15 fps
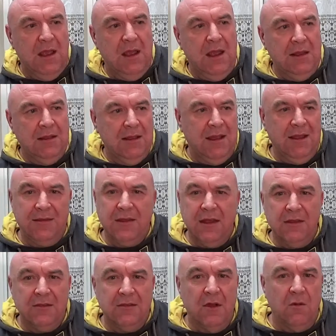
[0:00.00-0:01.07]
And like I
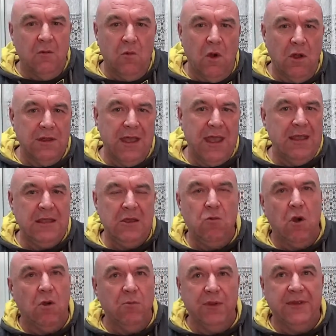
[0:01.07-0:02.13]
said, it's not any
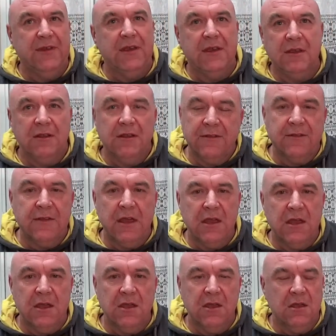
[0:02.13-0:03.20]
one particular
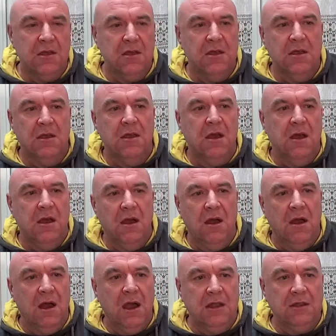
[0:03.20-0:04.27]
thing,
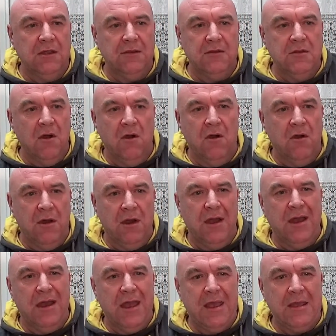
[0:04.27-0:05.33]
and it's not
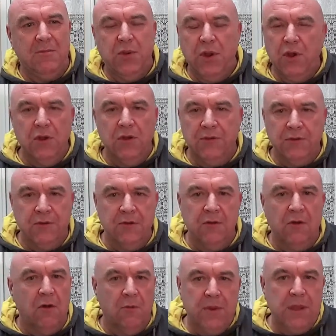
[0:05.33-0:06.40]
a person
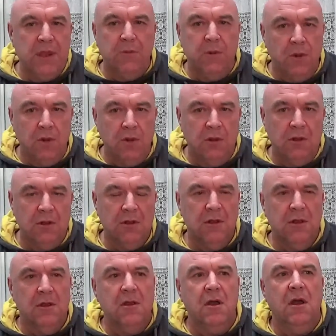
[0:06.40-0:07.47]
or people.
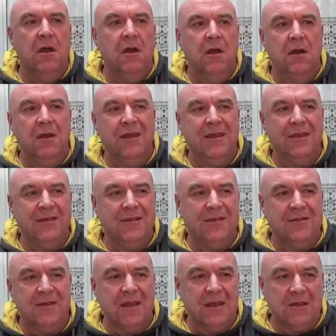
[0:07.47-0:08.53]

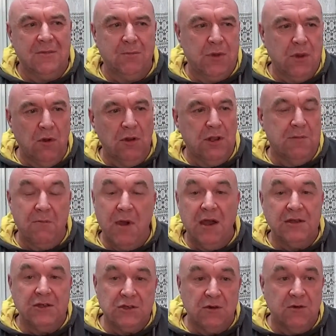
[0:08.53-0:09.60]
It's purely
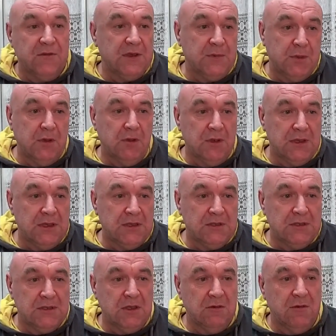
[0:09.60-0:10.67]
my stuff. It's purely
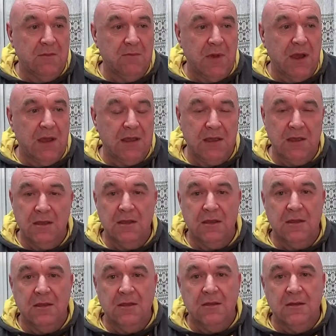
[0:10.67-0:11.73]
to do with my
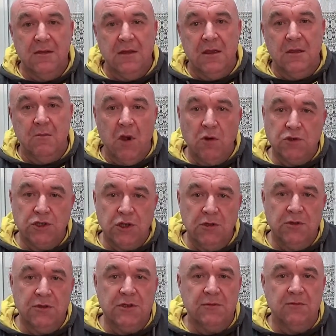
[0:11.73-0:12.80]

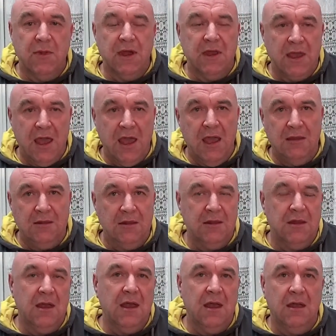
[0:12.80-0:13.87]
emotions and my head
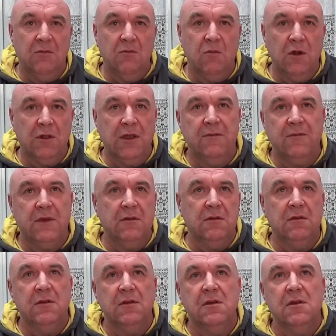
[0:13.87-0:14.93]
and what have you.